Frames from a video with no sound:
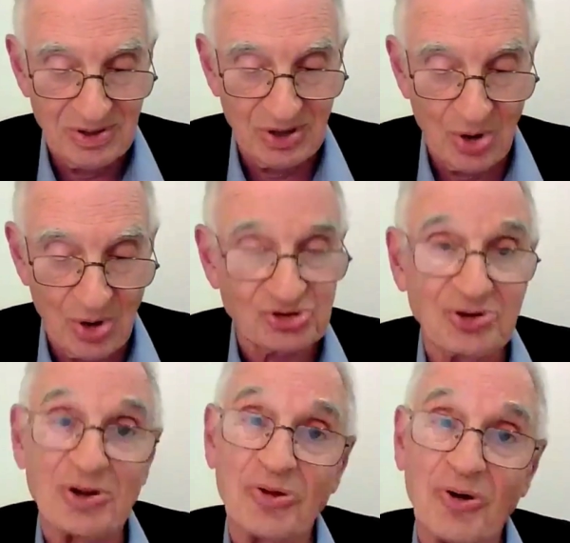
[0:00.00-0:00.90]
The
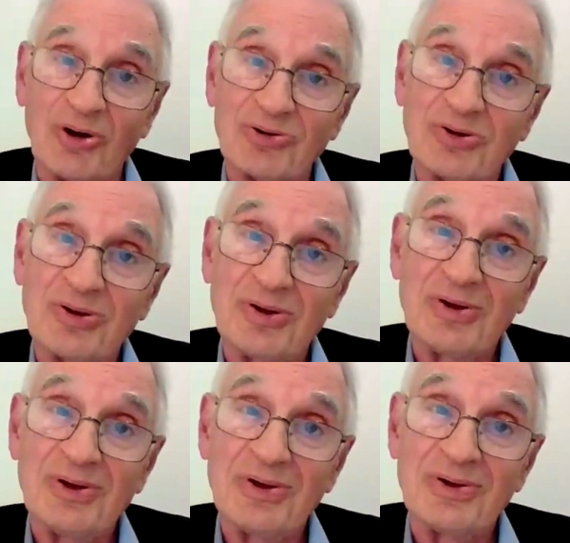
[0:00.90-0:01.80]
ocean thought,
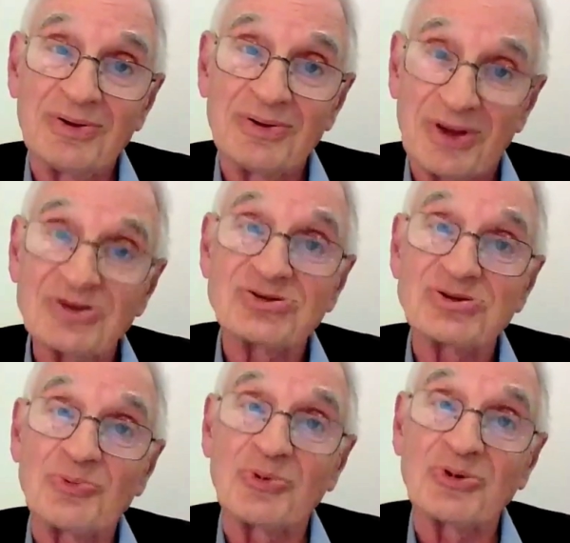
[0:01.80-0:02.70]

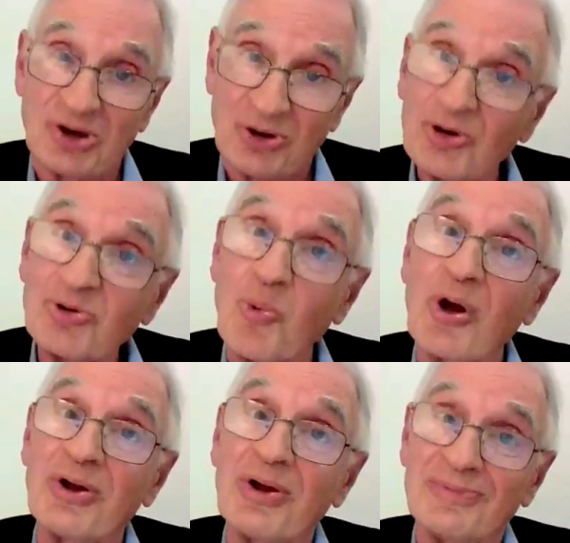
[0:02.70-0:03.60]
this was a good
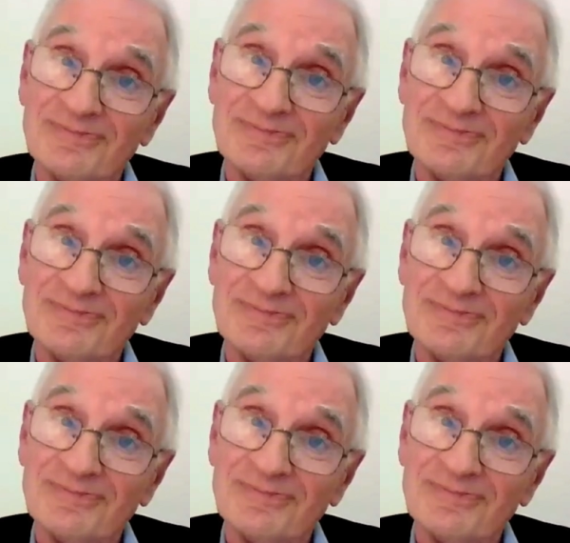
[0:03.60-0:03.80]
one.